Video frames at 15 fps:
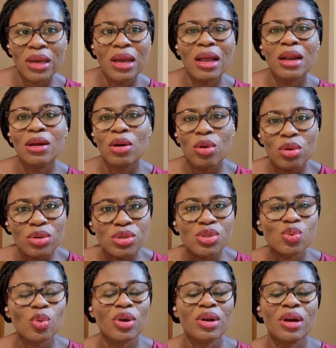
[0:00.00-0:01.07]
Her lungs
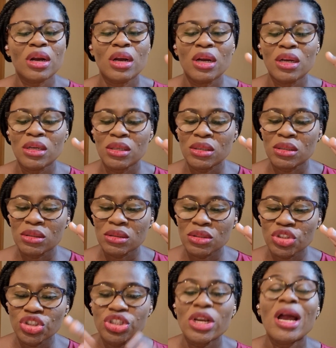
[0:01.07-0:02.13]
were,
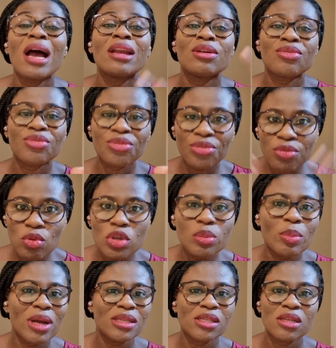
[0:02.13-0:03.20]
she had food
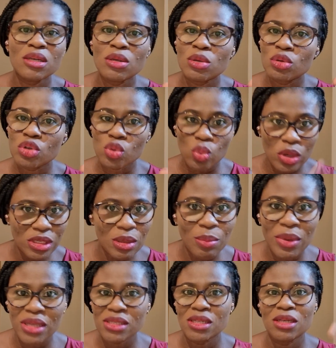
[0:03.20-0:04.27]
particles, water
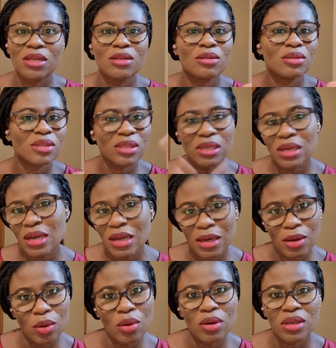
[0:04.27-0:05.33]
particles in her
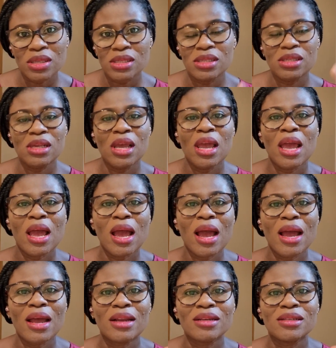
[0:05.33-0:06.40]
lungs,
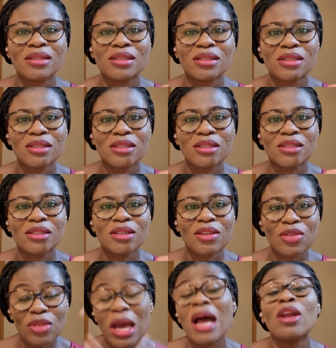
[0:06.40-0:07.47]
and
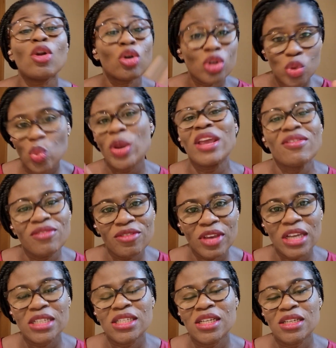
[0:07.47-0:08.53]
her lungs were
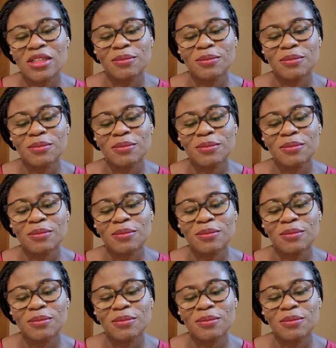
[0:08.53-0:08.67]
infected.